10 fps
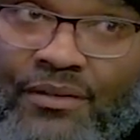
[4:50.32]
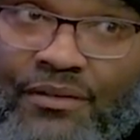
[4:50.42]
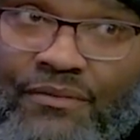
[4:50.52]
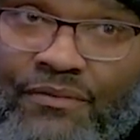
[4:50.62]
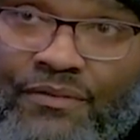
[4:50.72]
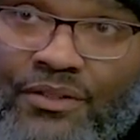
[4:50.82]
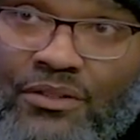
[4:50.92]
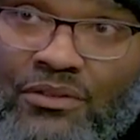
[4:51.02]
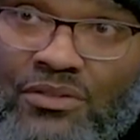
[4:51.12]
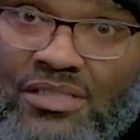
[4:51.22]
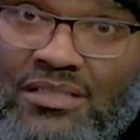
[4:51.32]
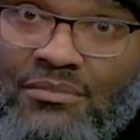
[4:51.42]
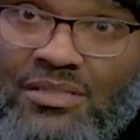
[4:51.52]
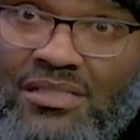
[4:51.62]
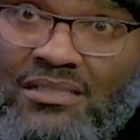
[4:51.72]
feel
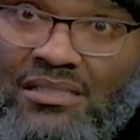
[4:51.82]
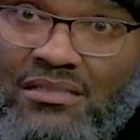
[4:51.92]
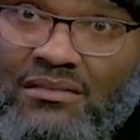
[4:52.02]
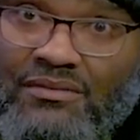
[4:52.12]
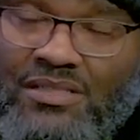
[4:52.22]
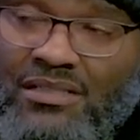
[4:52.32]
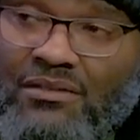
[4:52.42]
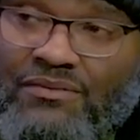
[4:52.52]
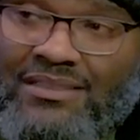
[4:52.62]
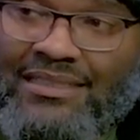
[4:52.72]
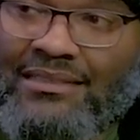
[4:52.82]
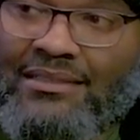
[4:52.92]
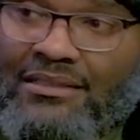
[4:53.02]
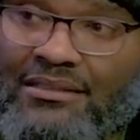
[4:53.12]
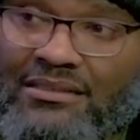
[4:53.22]
some sense of self
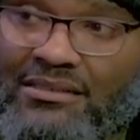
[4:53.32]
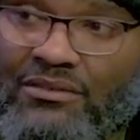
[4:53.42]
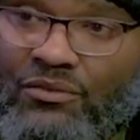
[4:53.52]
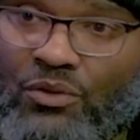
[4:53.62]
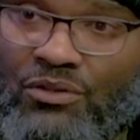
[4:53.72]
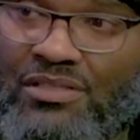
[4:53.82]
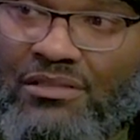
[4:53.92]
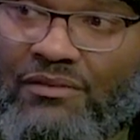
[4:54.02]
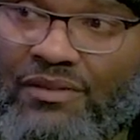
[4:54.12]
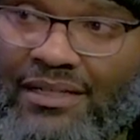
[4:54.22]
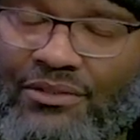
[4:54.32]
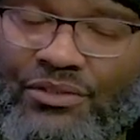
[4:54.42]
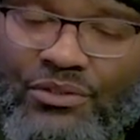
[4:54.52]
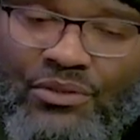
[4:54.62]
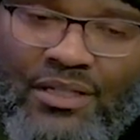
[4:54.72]
dignity self worth self
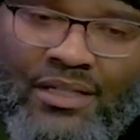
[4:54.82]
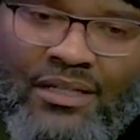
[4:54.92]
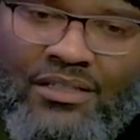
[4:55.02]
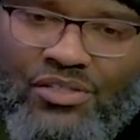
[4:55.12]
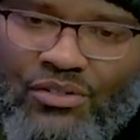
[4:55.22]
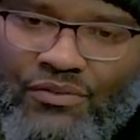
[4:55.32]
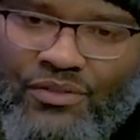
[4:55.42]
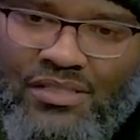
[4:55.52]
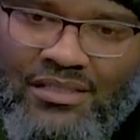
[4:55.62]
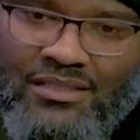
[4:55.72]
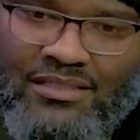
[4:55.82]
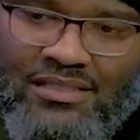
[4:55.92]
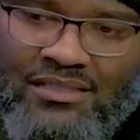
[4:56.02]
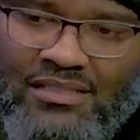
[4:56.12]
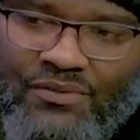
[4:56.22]
value so for
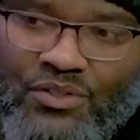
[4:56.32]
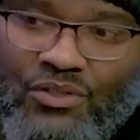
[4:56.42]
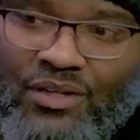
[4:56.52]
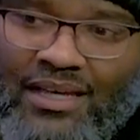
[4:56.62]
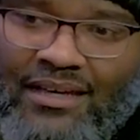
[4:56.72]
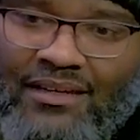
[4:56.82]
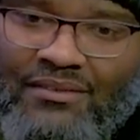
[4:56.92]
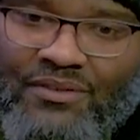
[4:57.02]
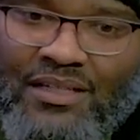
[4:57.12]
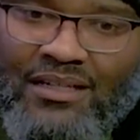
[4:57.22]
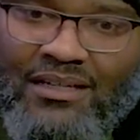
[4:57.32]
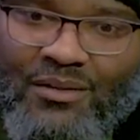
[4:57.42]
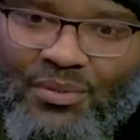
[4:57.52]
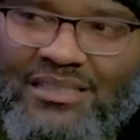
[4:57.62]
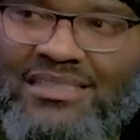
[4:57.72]
instance if you don't have a
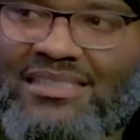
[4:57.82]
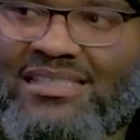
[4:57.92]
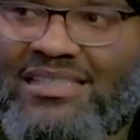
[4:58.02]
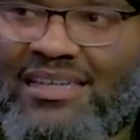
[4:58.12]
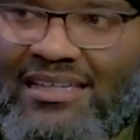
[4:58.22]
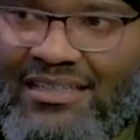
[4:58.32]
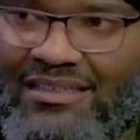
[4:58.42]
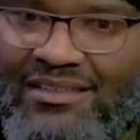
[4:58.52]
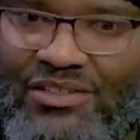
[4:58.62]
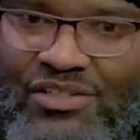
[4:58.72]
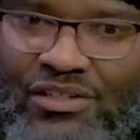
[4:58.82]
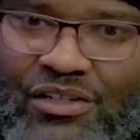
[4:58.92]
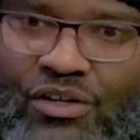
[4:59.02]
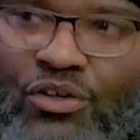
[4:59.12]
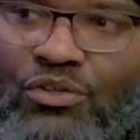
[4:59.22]
place to stay there's a
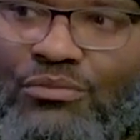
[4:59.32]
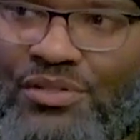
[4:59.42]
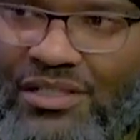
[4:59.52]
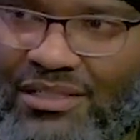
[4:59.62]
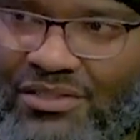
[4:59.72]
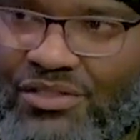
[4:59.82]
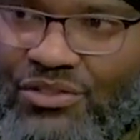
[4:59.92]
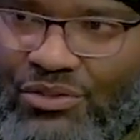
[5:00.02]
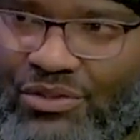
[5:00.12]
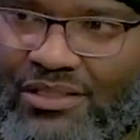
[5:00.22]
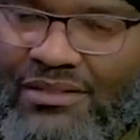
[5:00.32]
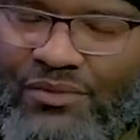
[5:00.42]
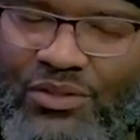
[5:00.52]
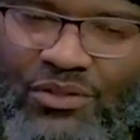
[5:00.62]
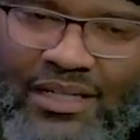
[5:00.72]
home insecurity if
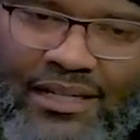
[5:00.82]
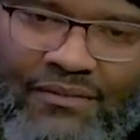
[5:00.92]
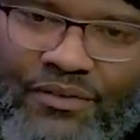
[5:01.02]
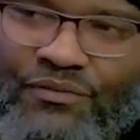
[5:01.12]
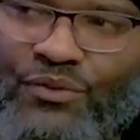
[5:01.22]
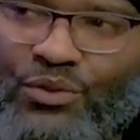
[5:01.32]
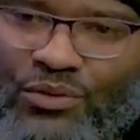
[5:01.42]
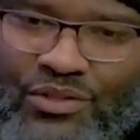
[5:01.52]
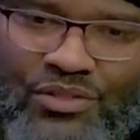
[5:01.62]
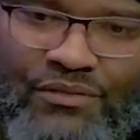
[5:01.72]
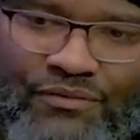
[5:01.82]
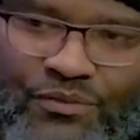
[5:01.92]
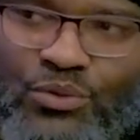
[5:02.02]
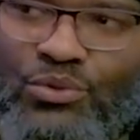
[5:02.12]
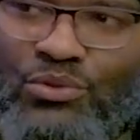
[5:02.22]
you don't have food there's a
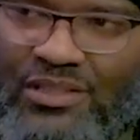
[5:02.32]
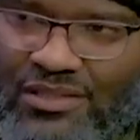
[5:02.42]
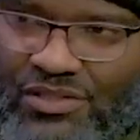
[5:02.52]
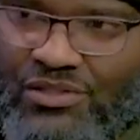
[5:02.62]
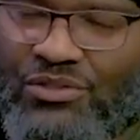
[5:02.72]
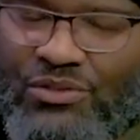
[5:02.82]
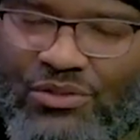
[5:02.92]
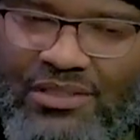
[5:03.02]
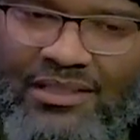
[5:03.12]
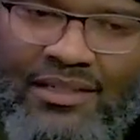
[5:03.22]
food insecurity